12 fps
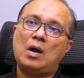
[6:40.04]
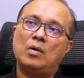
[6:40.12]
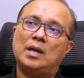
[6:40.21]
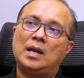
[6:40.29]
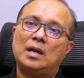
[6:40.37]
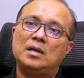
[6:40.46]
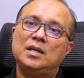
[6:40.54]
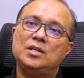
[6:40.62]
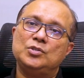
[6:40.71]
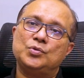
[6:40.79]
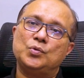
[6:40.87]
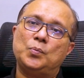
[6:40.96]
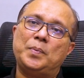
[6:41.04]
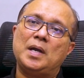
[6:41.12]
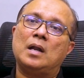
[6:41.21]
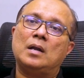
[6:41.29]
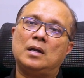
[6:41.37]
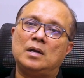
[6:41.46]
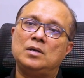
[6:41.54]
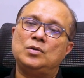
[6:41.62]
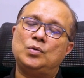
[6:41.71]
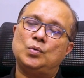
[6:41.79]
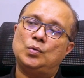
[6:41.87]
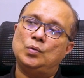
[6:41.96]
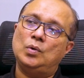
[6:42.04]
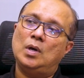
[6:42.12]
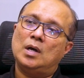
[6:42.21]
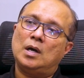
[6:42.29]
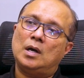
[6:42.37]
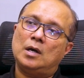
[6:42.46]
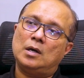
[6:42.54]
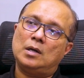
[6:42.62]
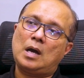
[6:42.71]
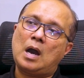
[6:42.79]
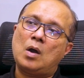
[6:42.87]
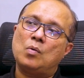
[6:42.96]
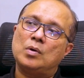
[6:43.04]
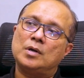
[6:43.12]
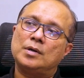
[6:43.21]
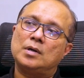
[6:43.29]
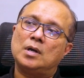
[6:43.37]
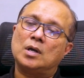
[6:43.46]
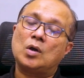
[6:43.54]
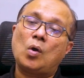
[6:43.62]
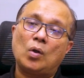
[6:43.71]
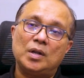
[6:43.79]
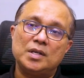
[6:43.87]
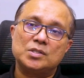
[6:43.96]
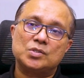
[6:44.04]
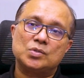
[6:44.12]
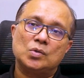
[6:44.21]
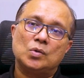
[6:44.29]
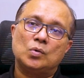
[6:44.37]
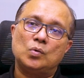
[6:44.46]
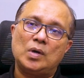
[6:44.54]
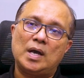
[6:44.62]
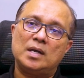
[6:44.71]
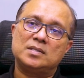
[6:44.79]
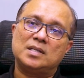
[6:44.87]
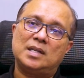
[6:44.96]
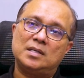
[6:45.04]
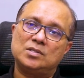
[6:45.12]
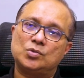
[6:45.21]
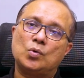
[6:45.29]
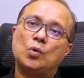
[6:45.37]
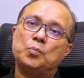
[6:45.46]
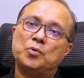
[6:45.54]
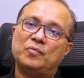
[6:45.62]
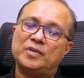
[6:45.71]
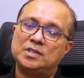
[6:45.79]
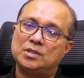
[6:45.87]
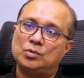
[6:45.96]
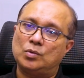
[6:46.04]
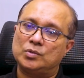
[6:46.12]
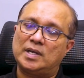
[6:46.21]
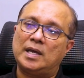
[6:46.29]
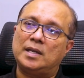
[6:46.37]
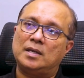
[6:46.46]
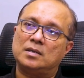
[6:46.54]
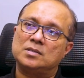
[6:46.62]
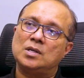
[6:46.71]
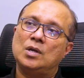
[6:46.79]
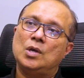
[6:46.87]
Our learning should be unlearned to our colleagues who has less scope to visit those areas.